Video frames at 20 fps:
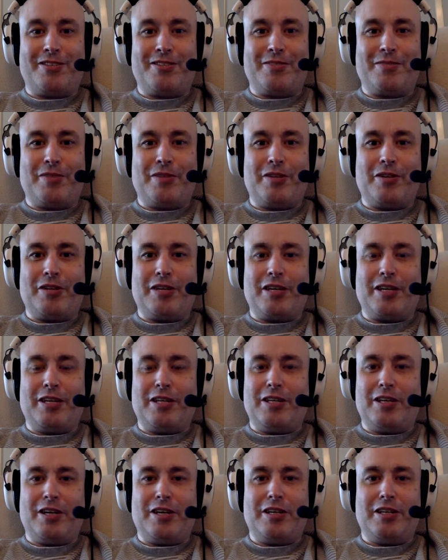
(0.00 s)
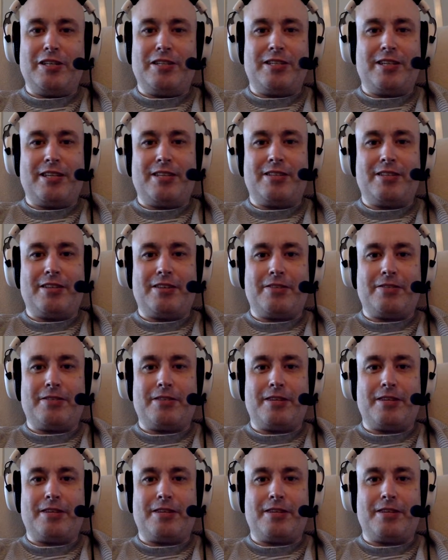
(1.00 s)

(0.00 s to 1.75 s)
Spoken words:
as it were, and get 9 and 10s out of